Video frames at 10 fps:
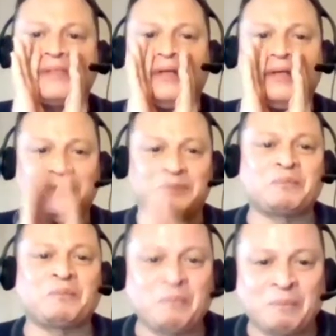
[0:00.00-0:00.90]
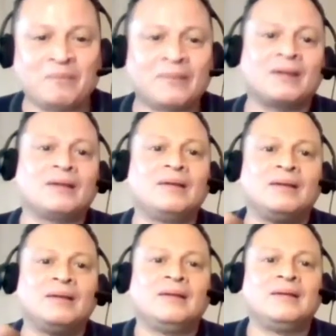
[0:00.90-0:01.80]
is here.
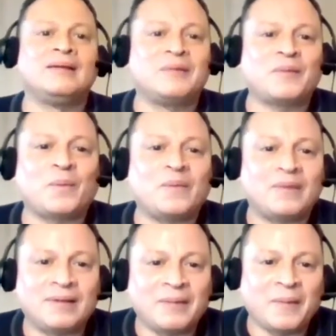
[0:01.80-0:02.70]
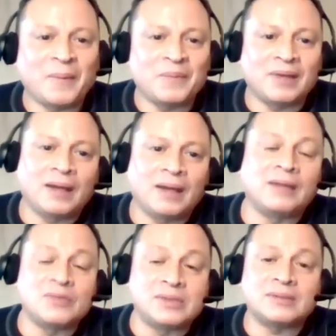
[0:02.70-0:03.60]
Boom, boom, boom, boom. Yeah.
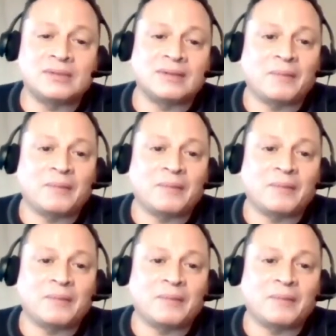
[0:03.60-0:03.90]
Play music.